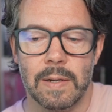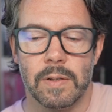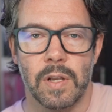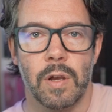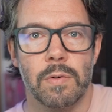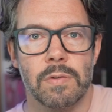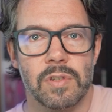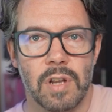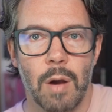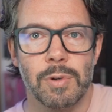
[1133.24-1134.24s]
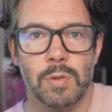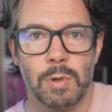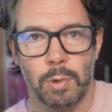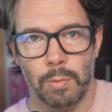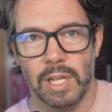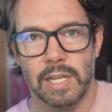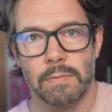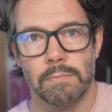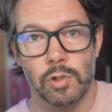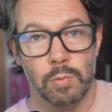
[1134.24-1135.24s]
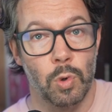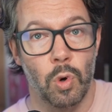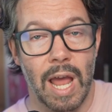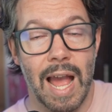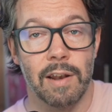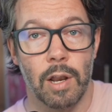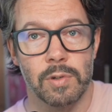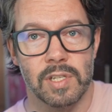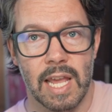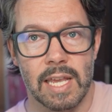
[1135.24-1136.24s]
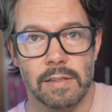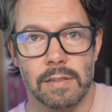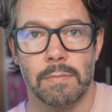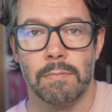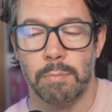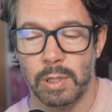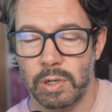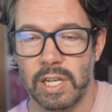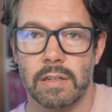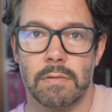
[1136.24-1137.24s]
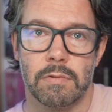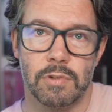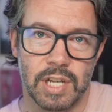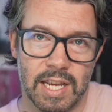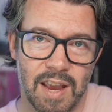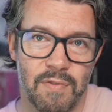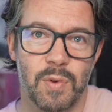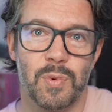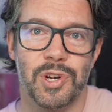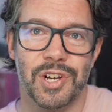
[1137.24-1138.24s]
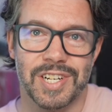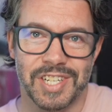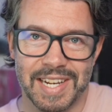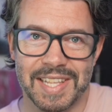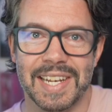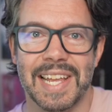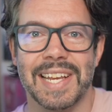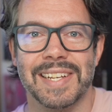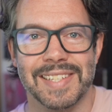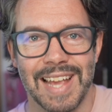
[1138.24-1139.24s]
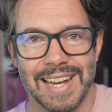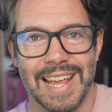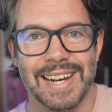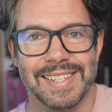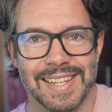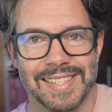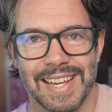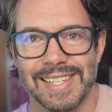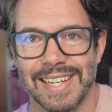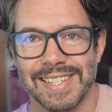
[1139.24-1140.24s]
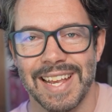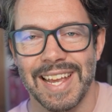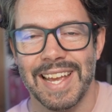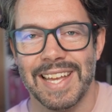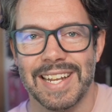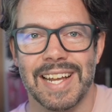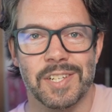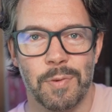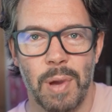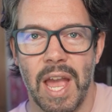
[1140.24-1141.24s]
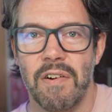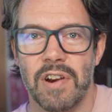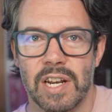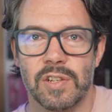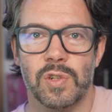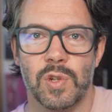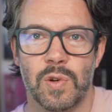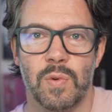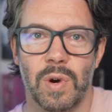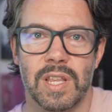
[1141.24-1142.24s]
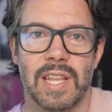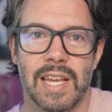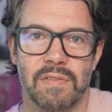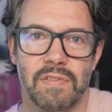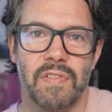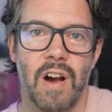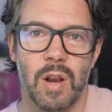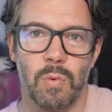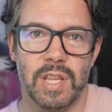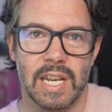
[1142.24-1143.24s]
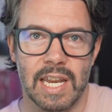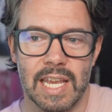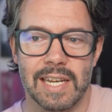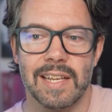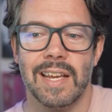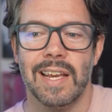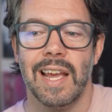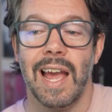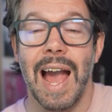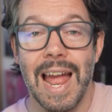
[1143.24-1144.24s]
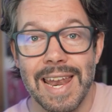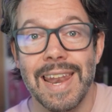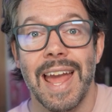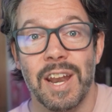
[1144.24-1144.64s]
So start with something public, small and low stakes. Build it, check every word, check the links and the access settings, then ask a parent and a student whether they can find what they need, and then